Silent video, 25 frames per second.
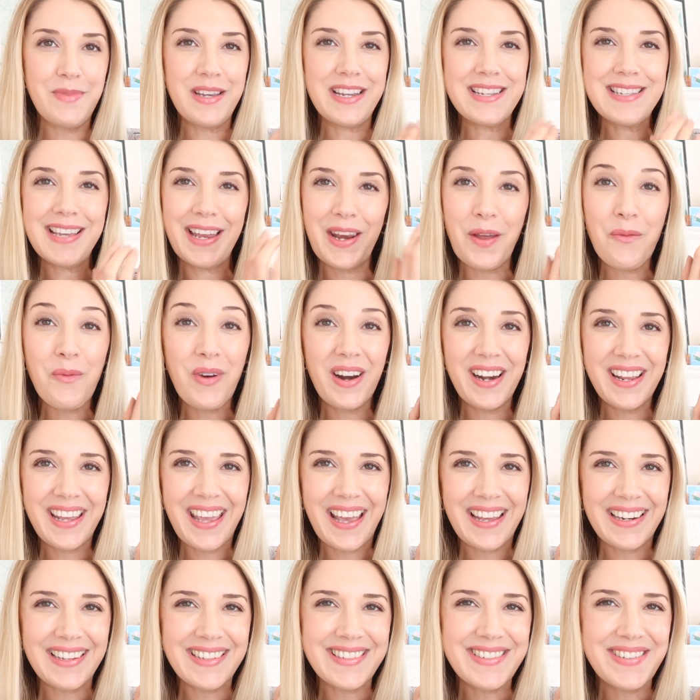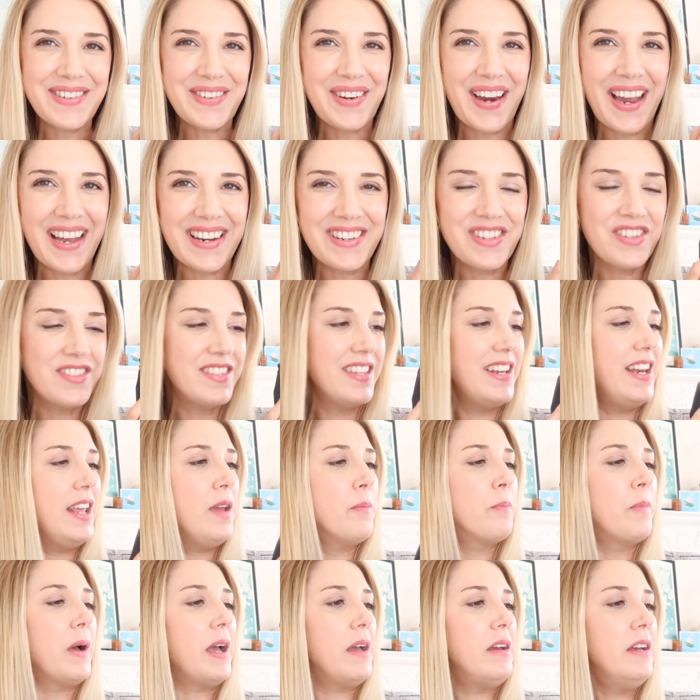because I didn't want to get any scratches in
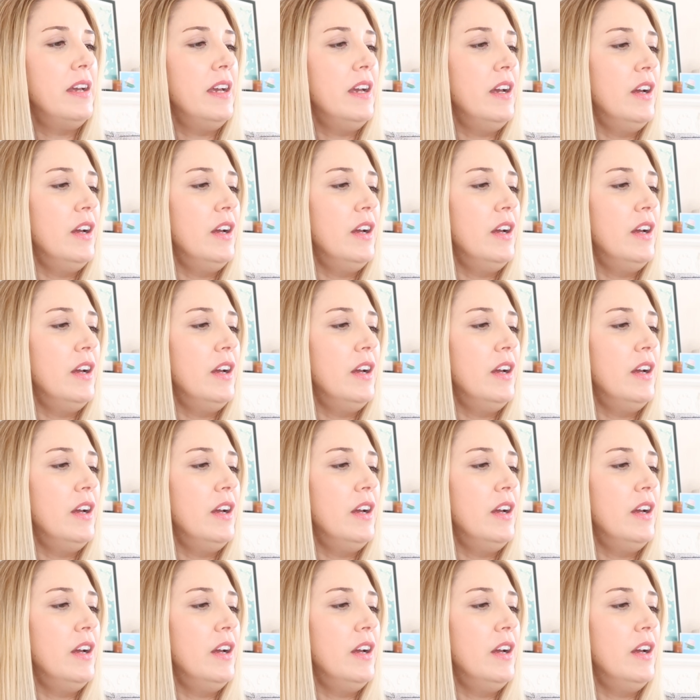it. But